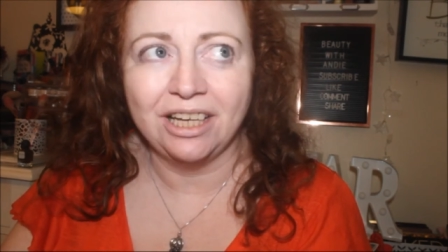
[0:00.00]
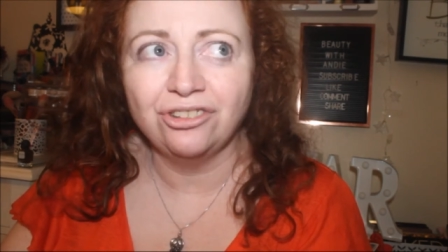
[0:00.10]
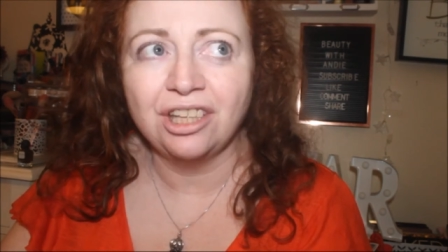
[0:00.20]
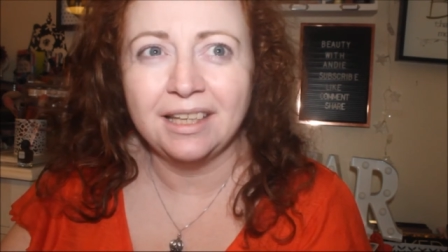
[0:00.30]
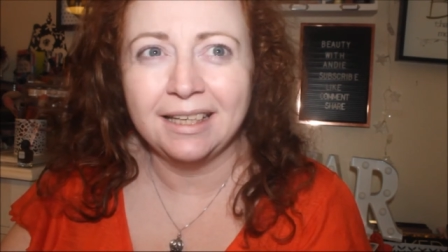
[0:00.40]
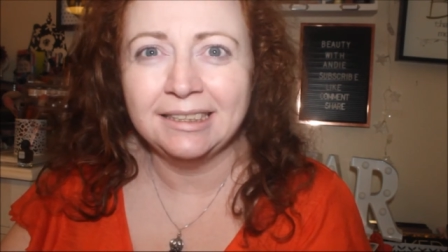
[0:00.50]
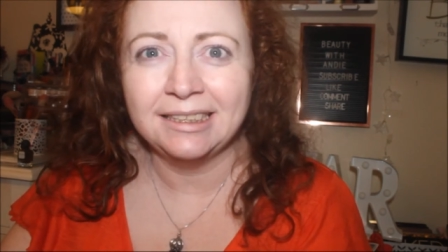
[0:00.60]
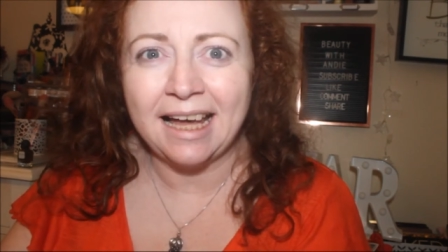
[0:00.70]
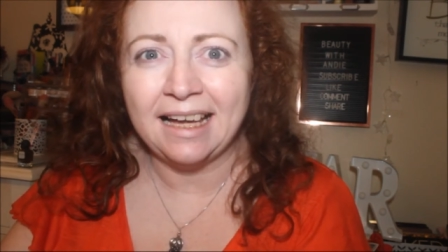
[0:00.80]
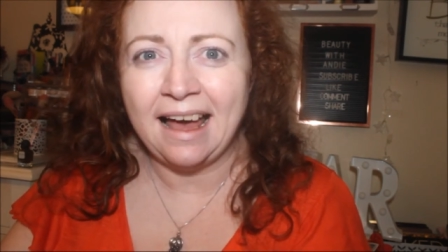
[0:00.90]
The only
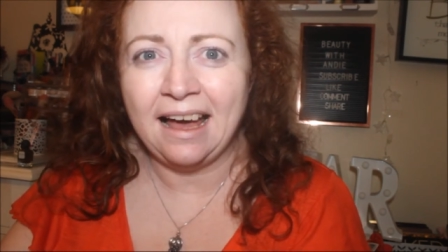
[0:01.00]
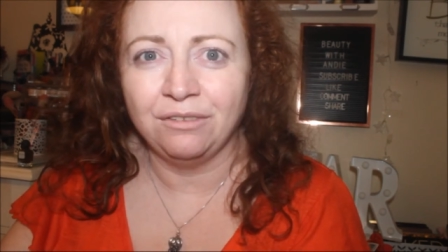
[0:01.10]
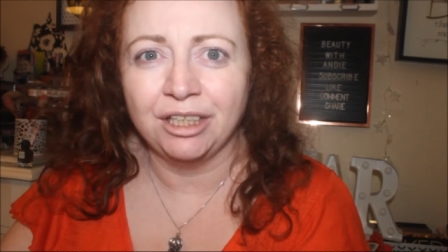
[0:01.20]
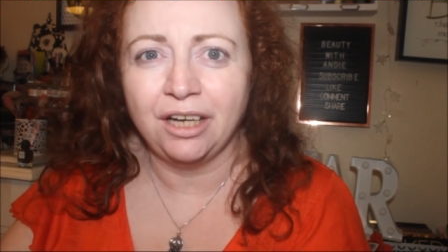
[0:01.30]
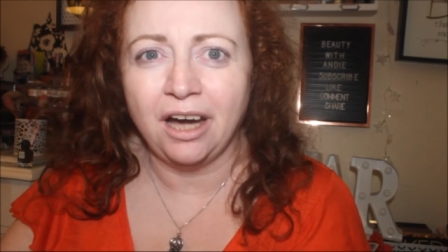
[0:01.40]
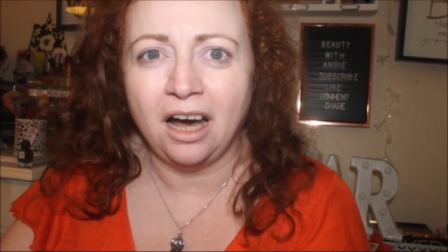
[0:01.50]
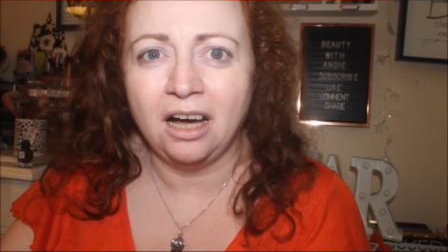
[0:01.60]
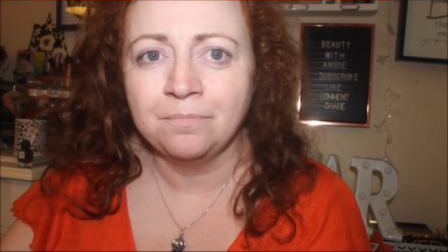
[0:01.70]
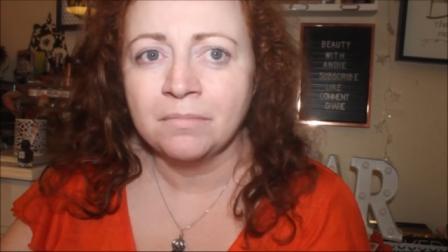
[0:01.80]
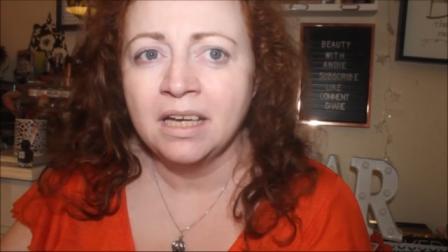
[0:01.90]
things that I haven't
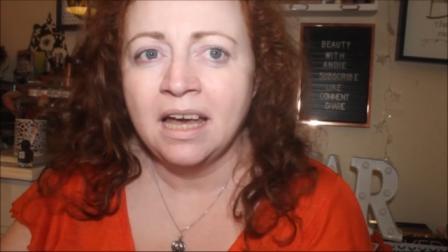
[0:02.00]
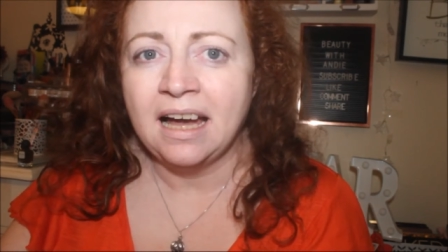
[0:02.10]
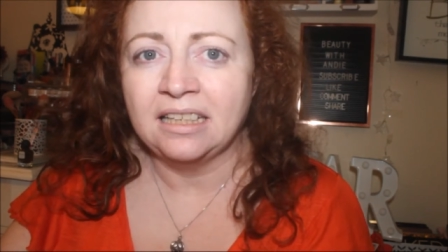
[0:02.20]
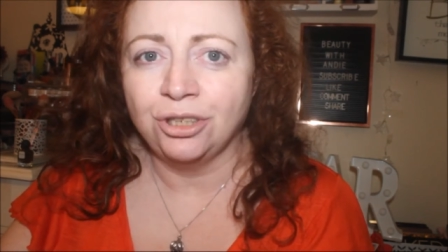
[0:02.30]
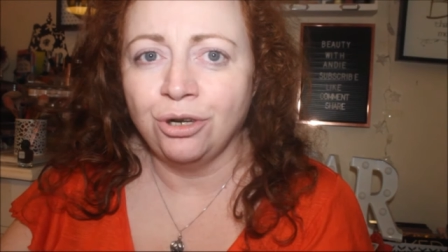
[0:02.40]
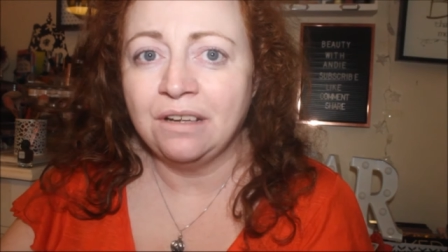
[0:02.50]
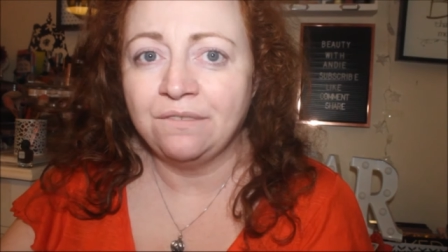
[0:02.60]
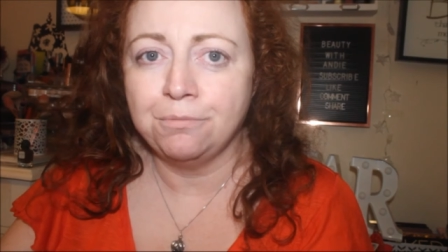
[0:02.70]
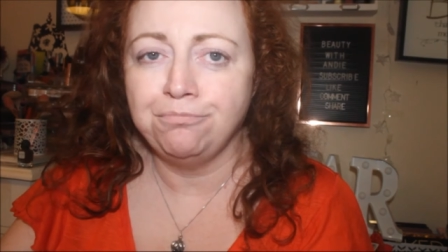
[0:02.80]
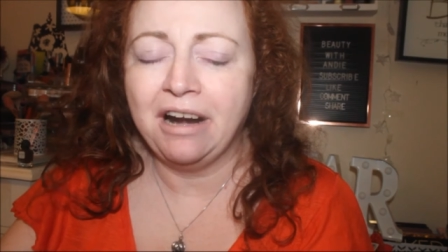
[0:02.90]
got, I don't
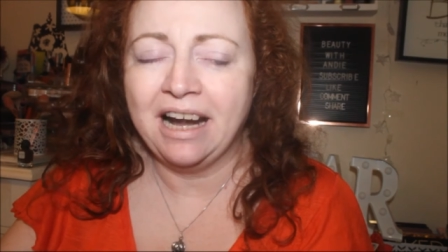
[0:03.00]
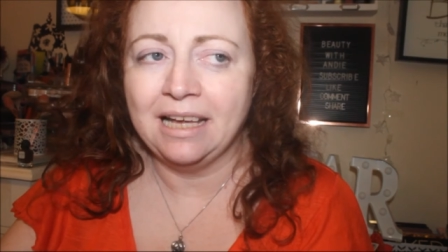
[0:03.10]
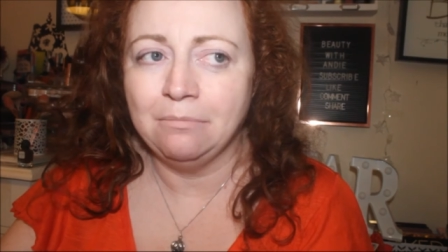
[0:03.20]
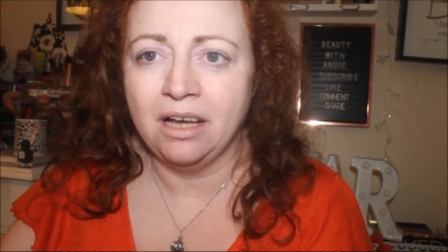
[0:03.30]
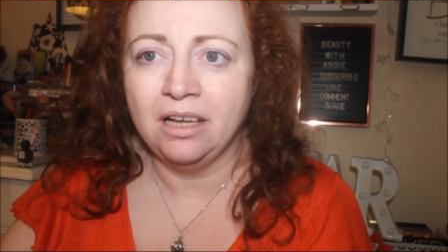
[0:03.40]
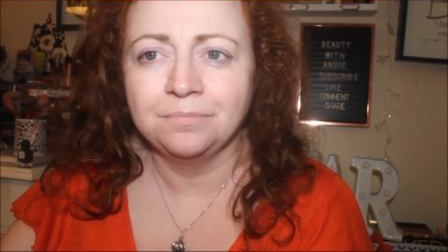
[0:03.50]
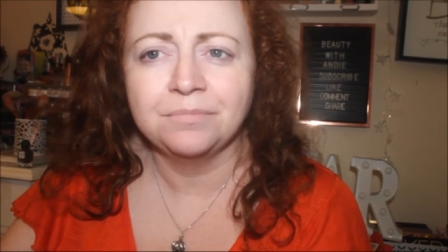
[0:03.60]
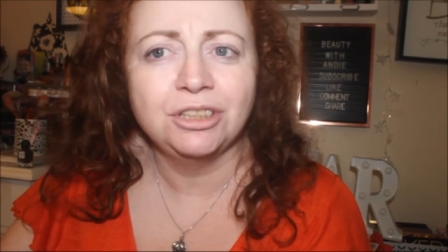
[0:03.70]
have a primer.